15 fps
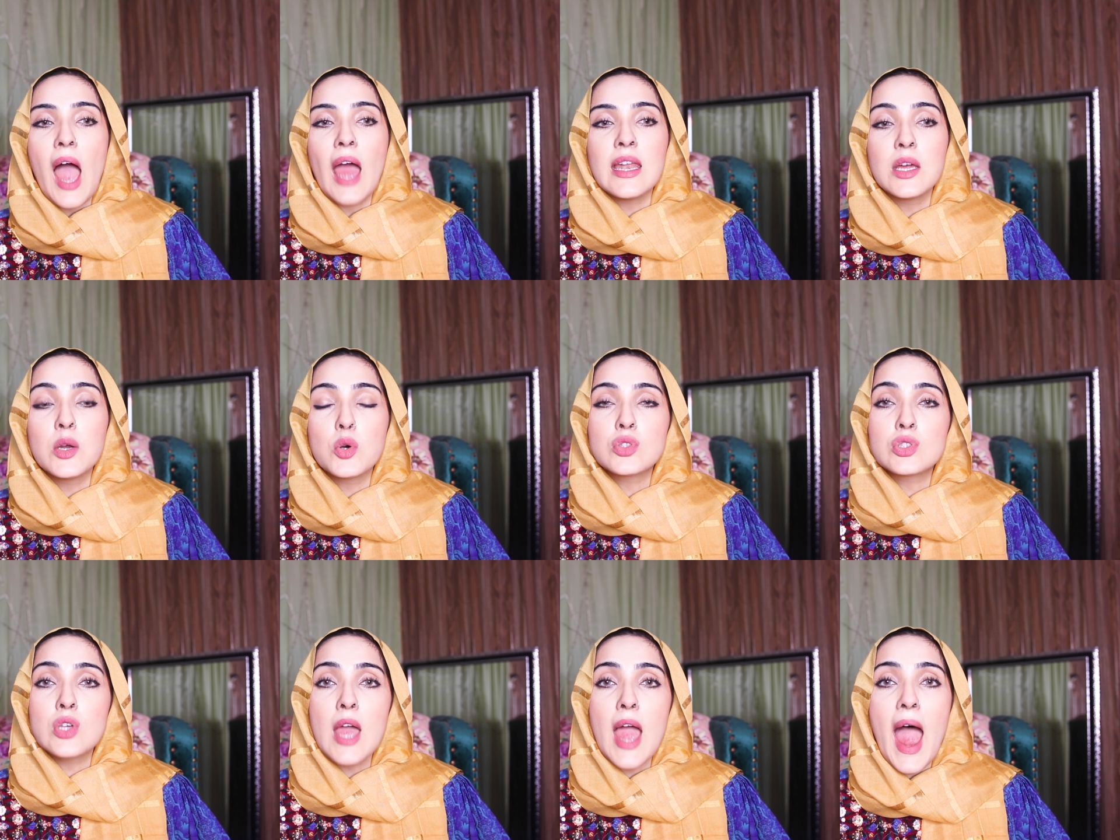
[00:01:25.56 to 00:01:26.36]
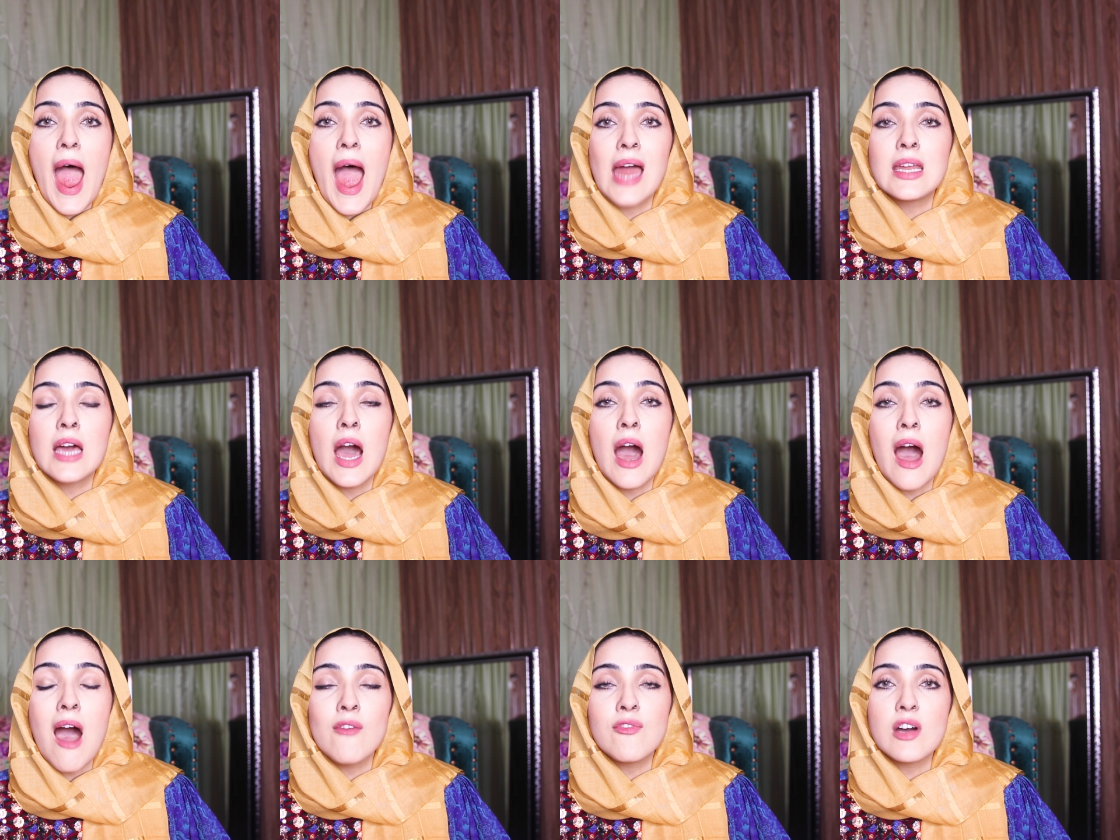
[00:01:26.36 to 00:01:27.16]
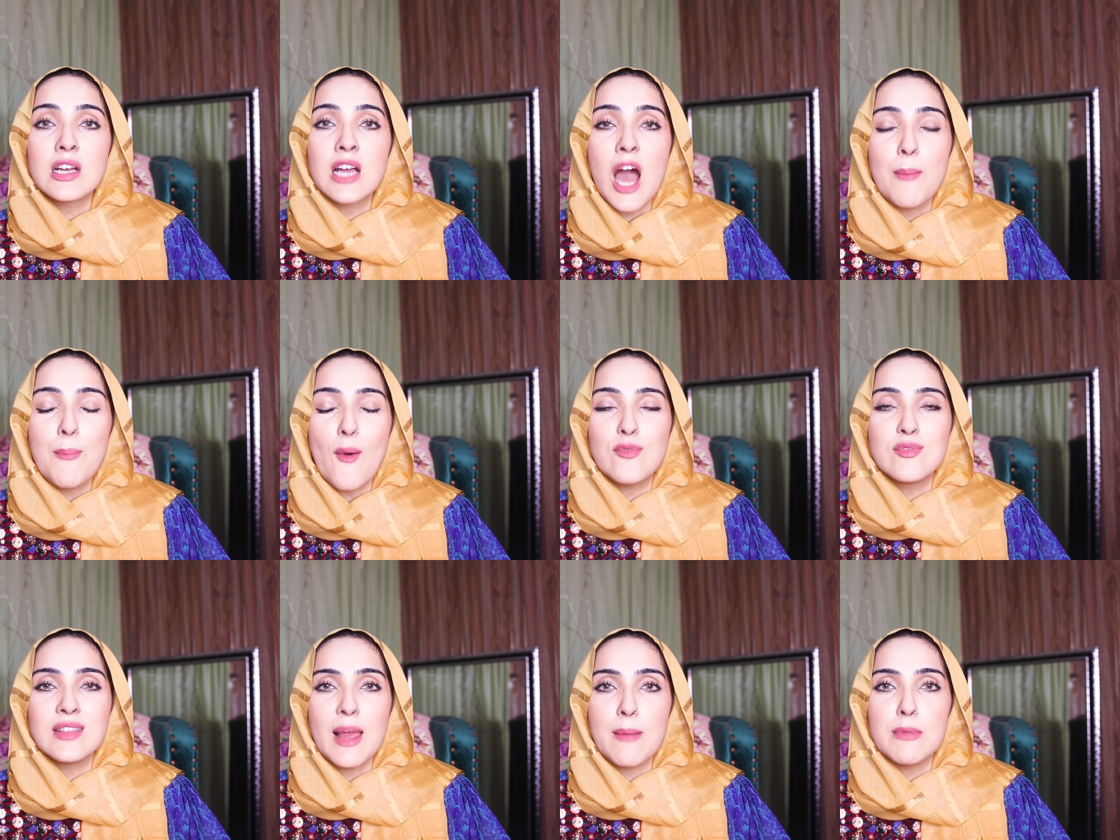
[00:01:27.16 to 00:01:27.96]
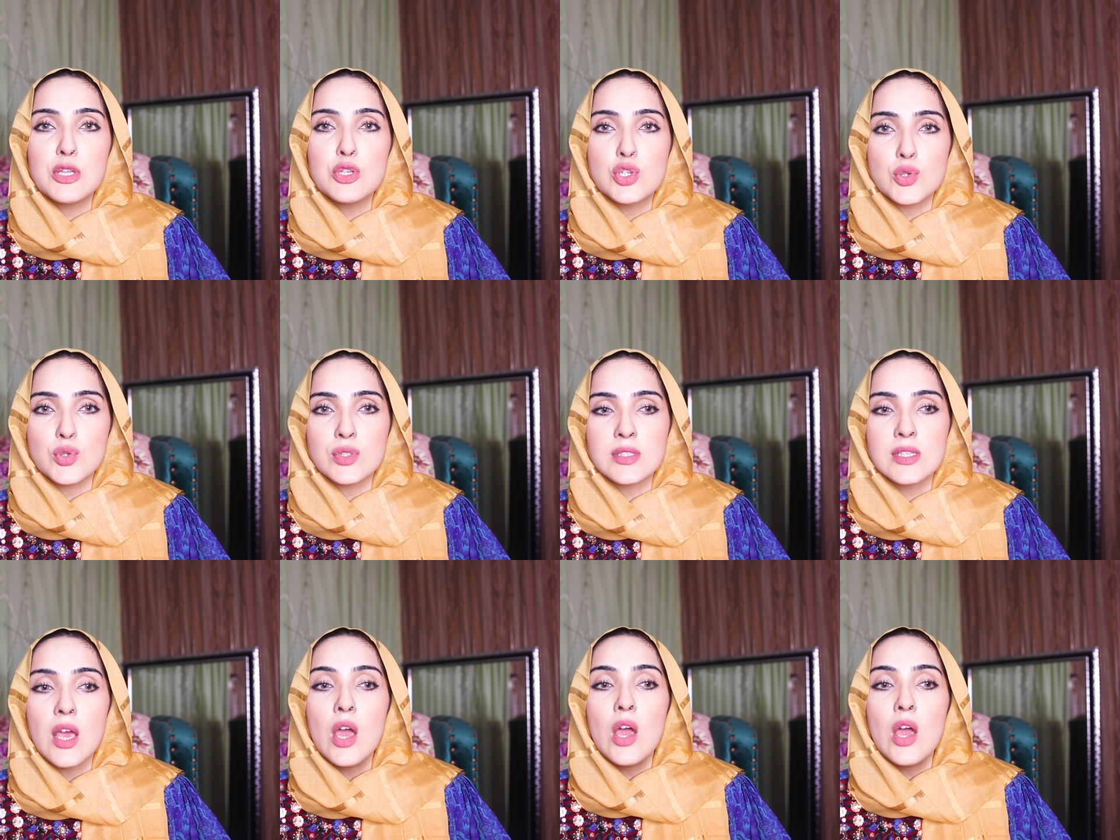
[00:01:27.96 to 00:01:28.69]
and I also add half a cup of lemon juice.